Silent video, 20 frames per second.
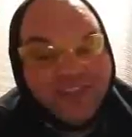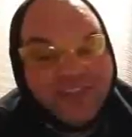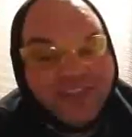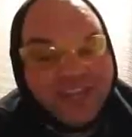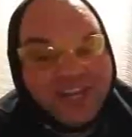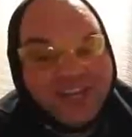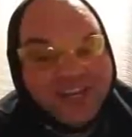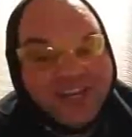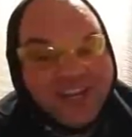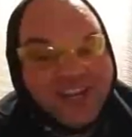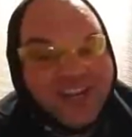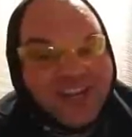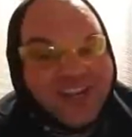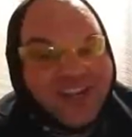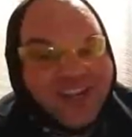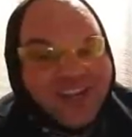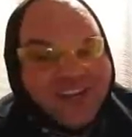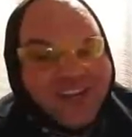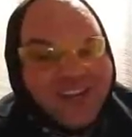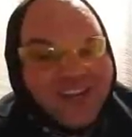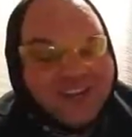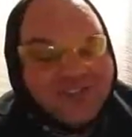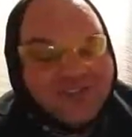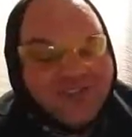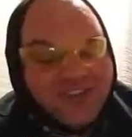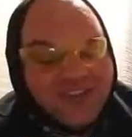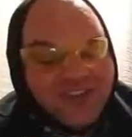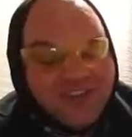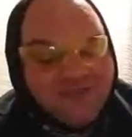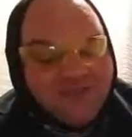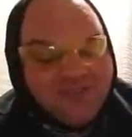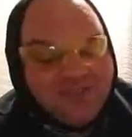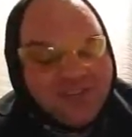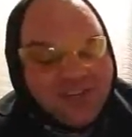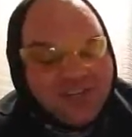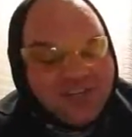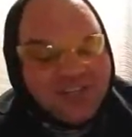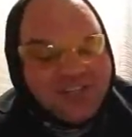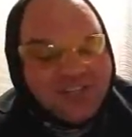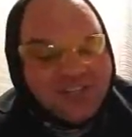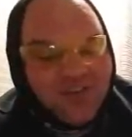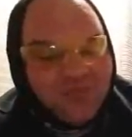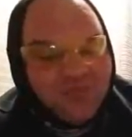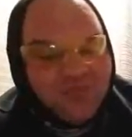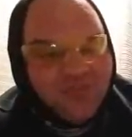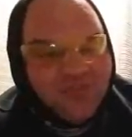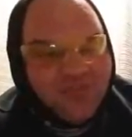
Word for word: And then next thing, we'll just slob